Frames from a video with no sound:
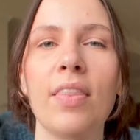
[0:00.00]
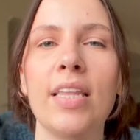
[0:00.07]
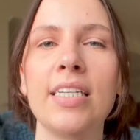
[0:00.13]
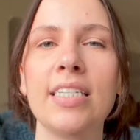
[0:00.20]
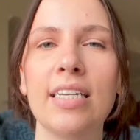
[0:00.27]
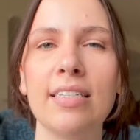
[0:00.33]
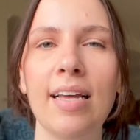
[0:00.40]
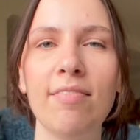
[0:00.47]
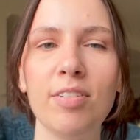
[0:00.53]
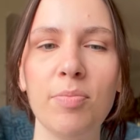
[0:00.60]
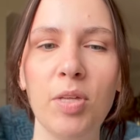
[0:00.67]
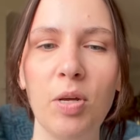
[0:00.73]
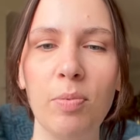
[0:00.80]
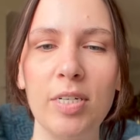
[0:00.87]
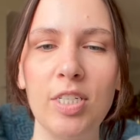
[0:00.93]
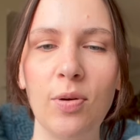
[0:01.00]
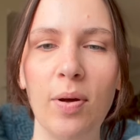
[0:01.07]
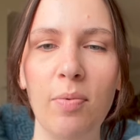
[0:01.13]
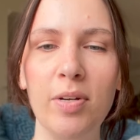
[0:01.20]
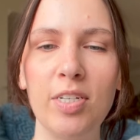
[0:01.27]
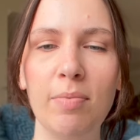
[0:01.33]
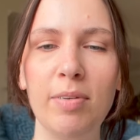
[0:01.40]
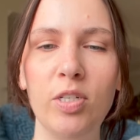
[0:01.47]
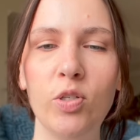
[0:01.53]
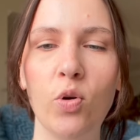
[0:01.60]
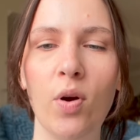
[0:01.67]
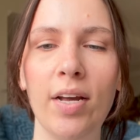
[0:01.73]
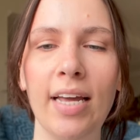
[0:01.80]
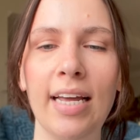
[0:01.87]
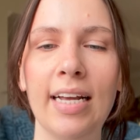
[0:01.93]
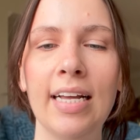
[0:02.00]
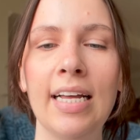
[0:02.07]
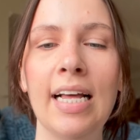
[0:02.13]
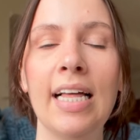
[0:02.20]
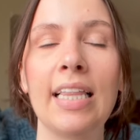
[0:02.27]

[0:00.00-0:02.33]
This does have some humor to it, which I'm enjoying.